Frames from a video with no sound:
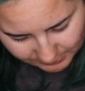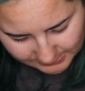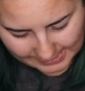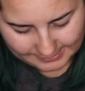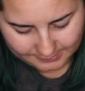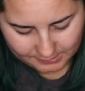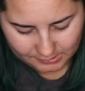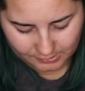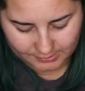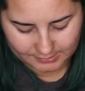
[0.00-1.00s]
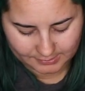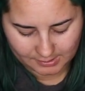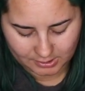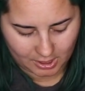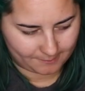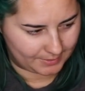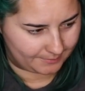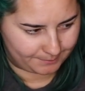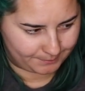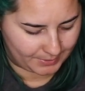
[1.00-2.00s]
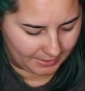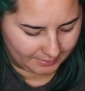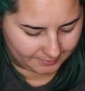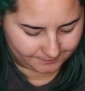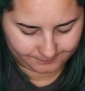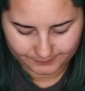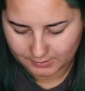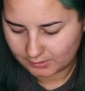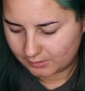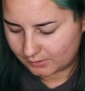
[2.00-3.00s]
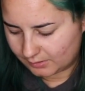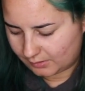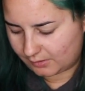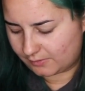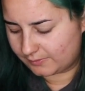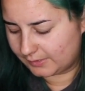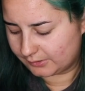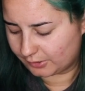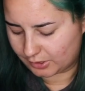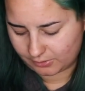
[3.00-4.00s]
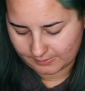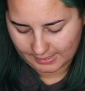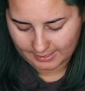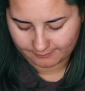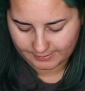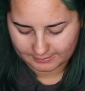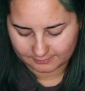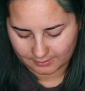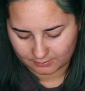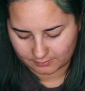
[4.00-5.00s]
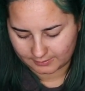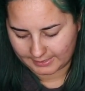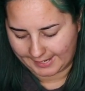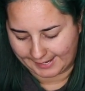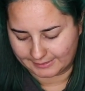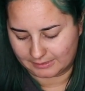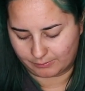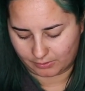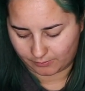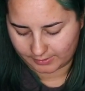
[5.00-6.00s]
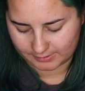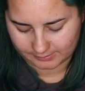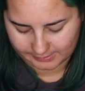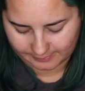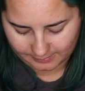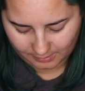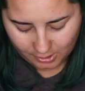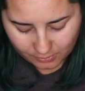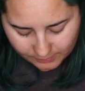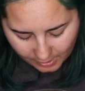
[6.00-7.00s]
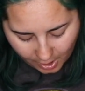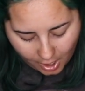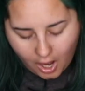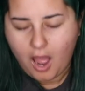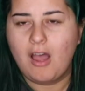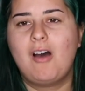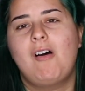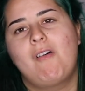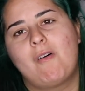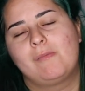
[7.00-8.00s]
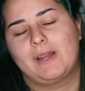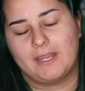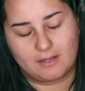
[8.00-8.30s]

Yes, so this is the top and on bottom. Oh, and these are cute. They have like little cats with horns on the, oh, oh my